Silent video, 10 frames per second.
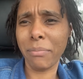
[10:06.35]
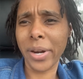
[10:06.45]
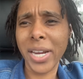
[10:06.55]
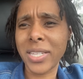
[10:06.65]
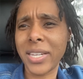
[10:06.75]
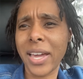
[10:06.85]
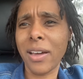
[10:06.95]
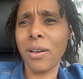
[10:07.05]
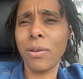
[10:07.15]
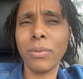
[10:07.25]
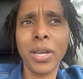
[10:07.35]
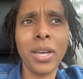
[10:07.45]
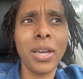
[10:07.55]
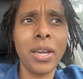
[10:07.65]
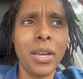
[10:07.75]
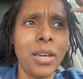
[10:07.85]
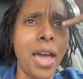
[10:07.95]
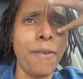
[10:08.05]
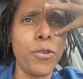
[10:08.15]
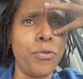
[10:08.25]
braids down
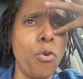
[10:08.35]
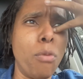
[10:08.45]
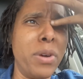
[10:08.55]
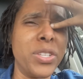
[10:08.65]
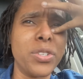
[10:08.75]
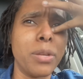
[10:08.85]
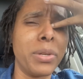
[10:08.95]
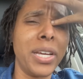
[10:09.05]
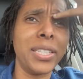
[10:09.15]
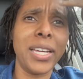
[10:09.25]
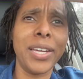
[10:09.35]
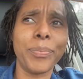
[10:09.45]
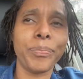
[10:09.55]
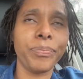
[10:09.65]
after four months or something like that.